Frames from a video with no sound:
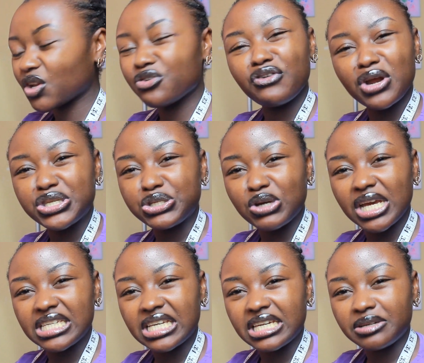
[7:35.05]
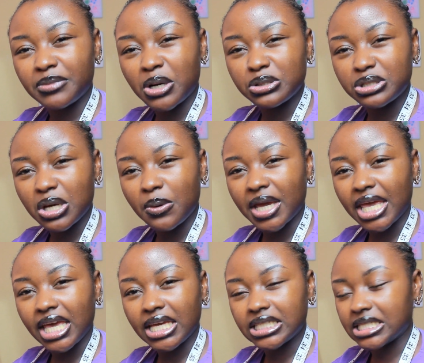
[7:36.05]
frustrated about sewing
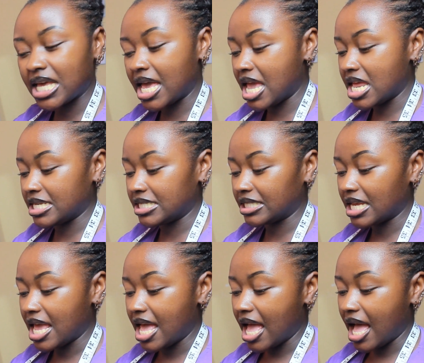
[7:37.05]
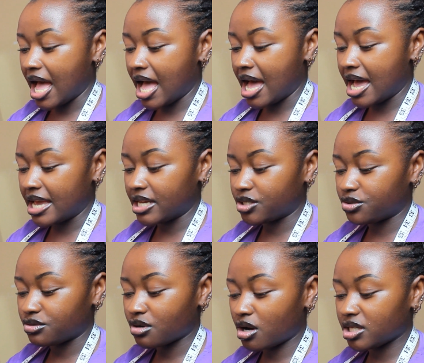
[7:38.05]
it, and I
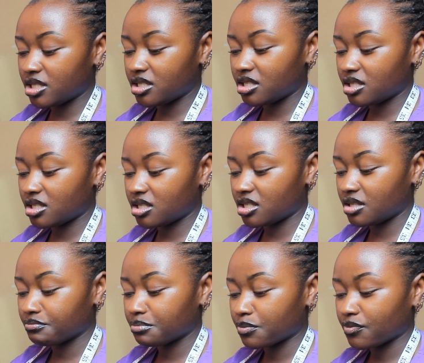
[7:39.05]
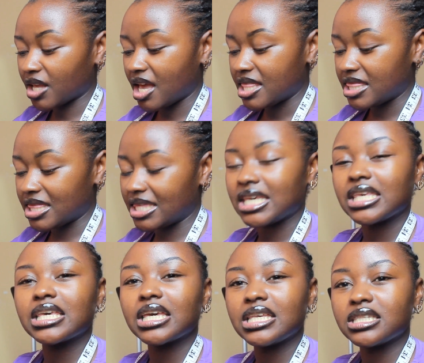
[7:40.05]
do not
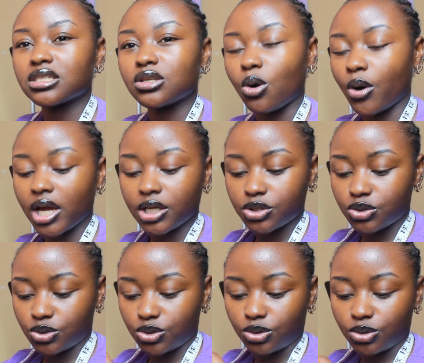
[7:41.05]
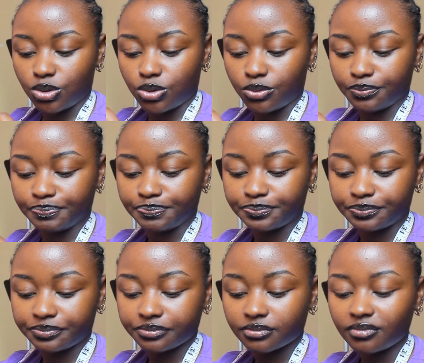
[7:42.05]
think it's going to,
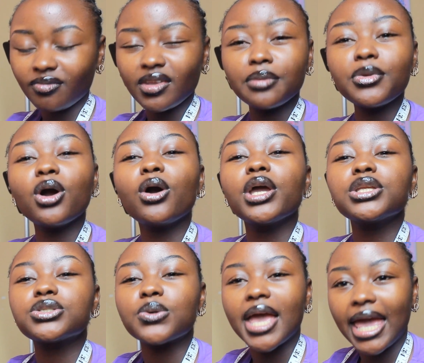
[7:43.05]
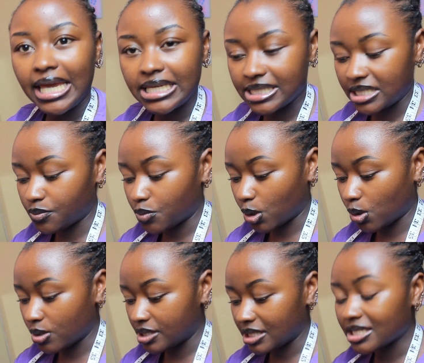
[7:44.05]
I'm not going to hate it
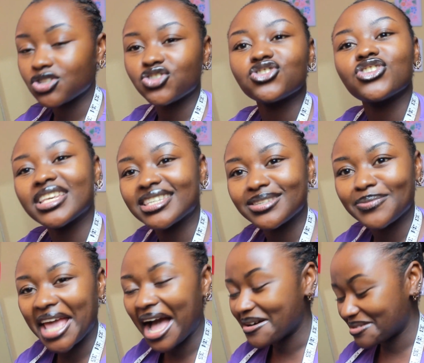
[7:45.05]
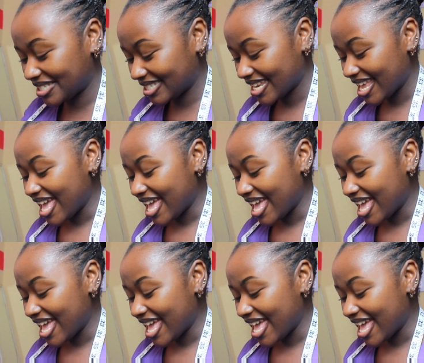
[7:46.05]
because it stressed me out.